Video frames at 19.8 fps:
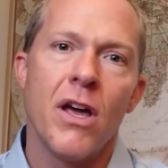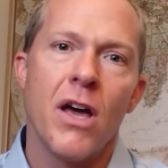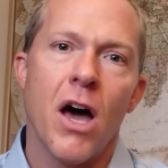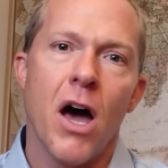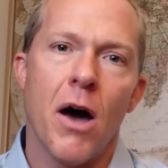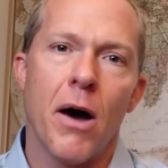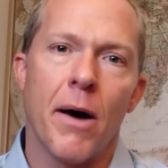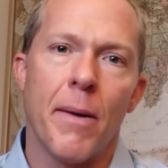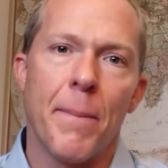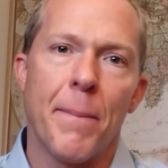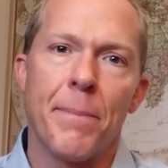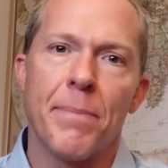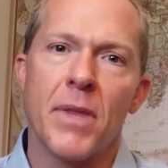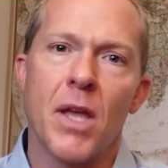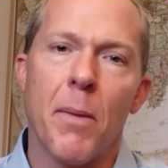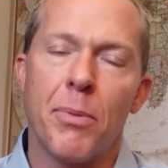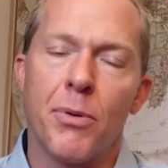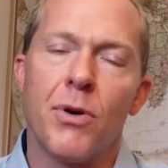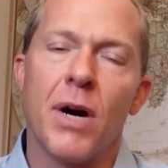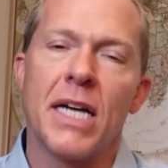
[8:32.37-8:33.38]
a
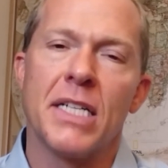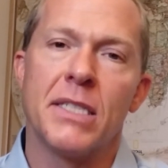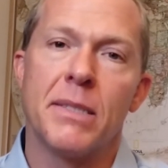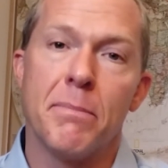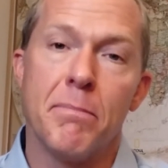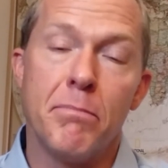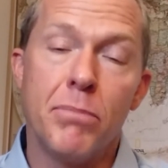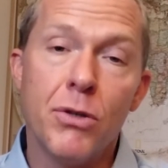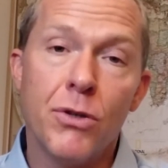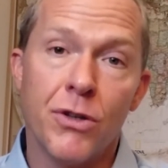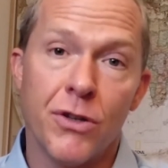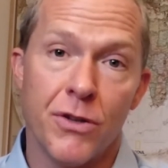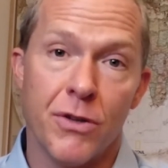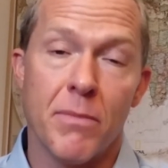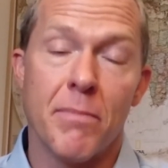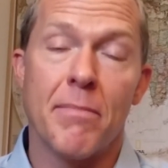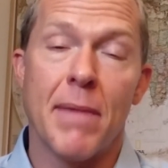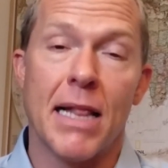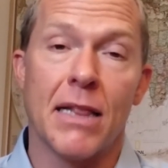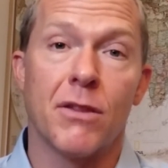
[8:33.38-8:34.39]
price book
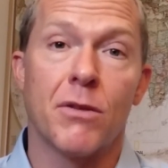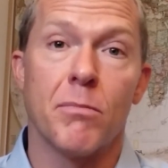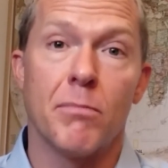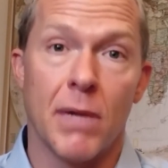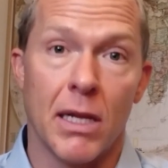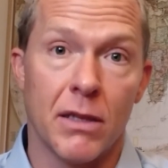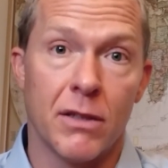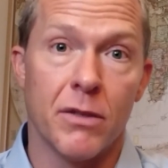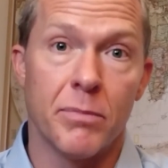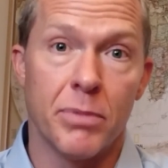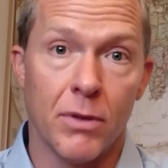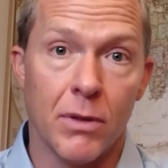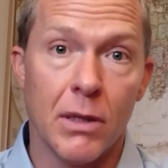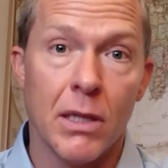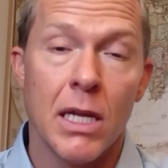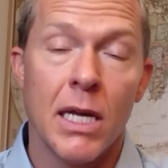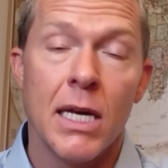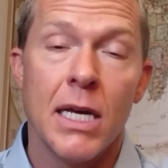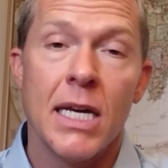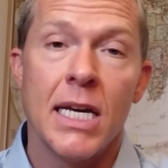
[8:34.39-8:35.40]
multiple
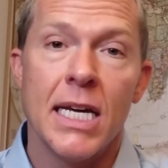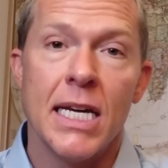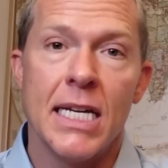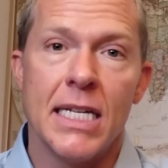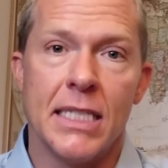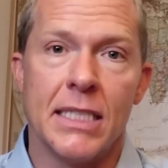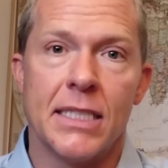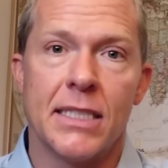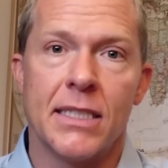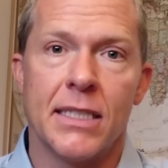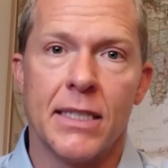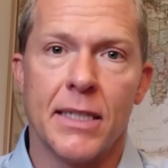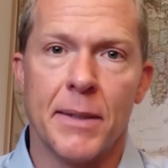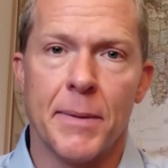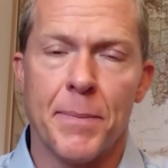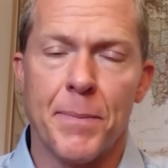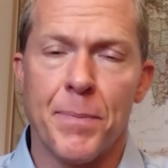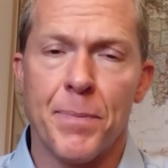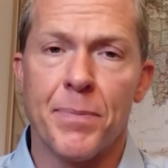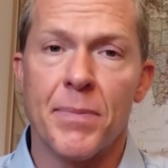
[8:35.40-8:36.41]
is
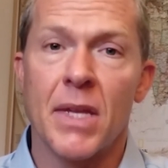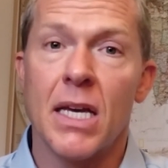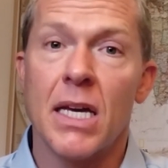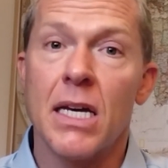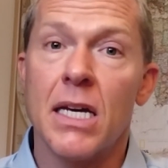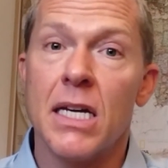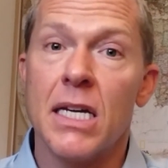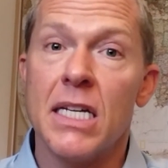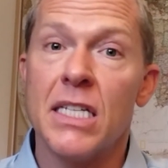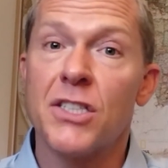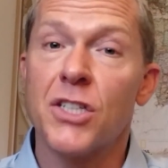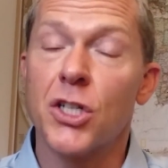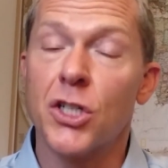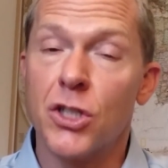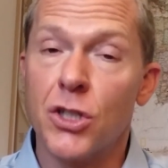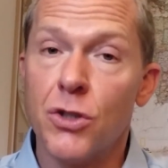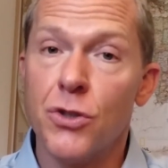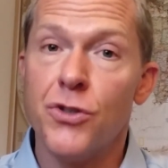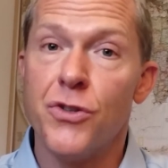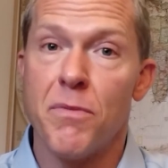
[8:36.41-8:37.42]
a
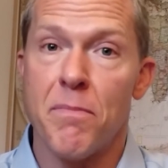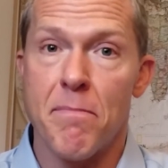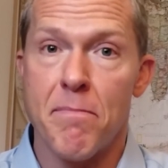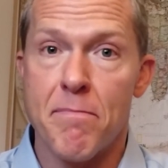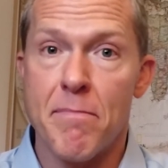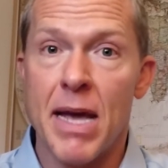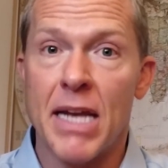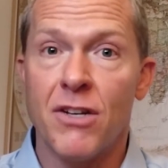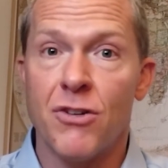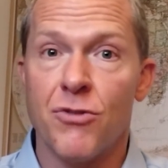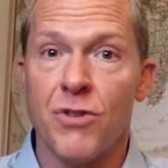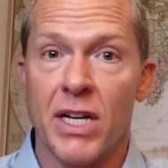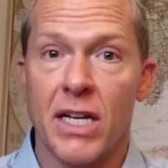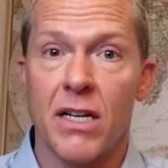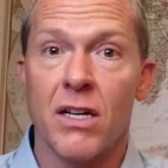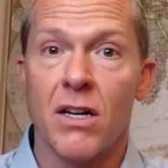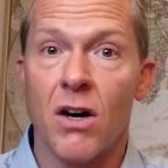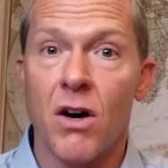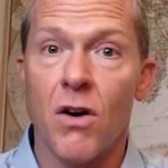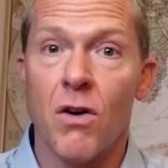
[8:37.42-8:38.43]
good
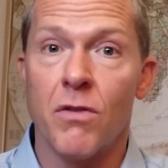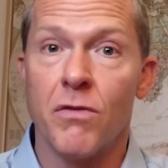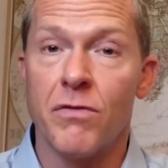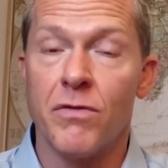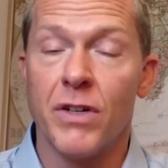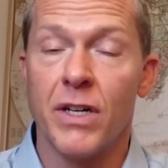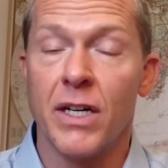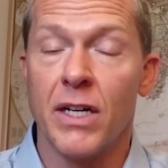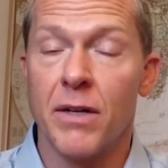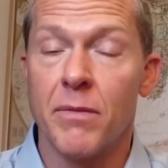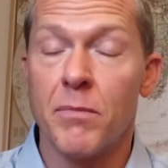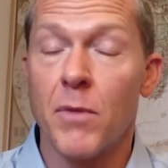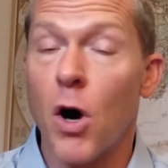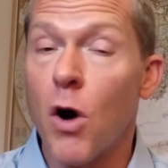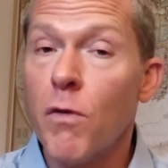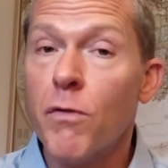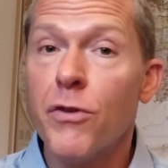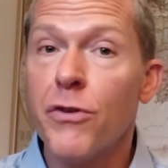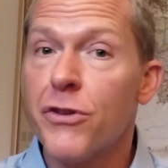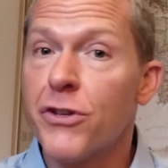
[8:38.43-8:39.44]
metric of
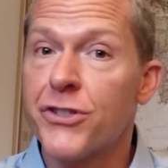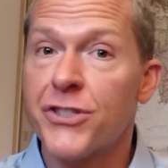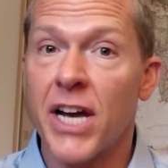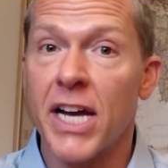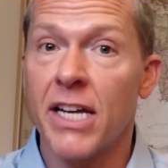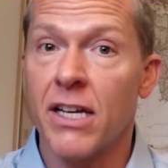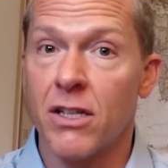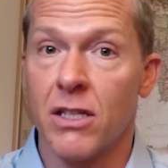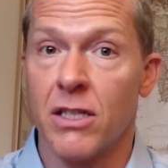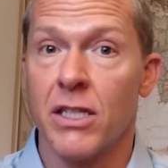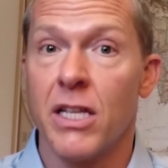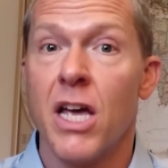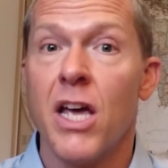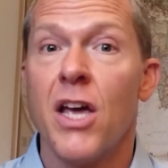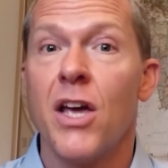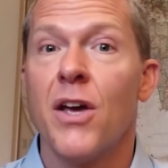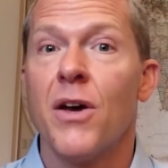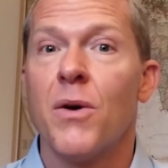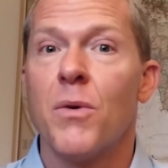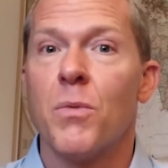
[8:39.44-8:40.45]
over the cycle
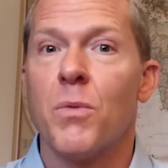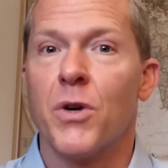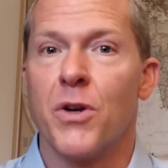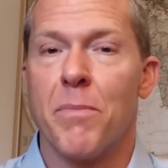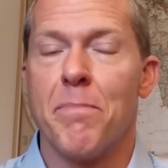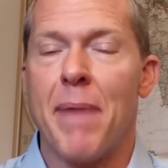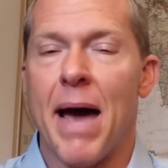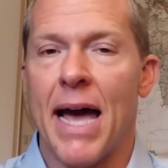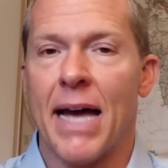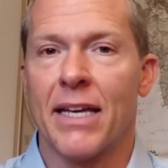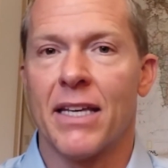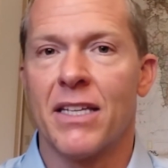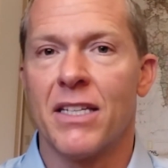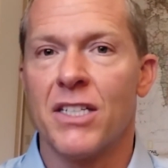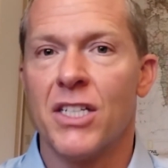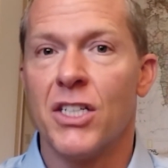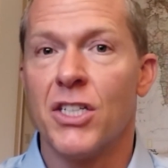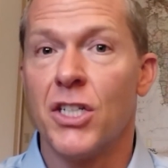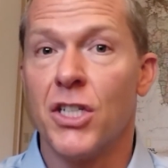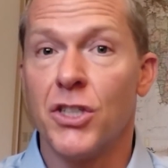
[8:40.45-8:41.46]
what a bank
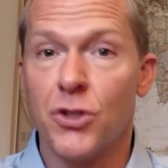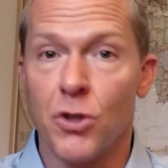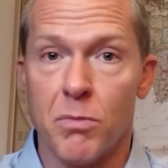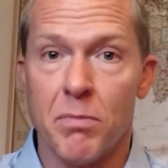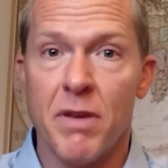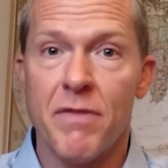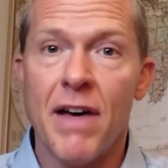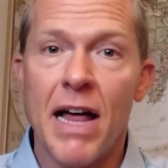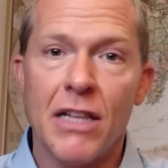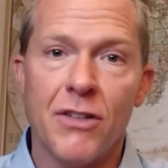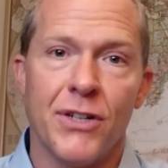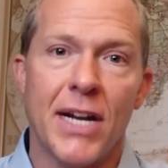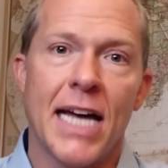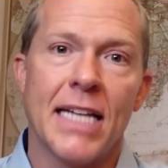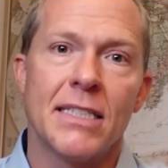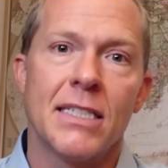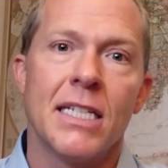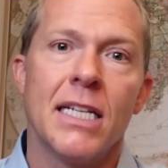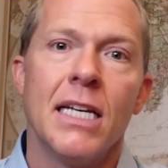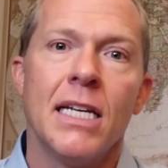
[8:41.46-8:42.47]
should be valued at.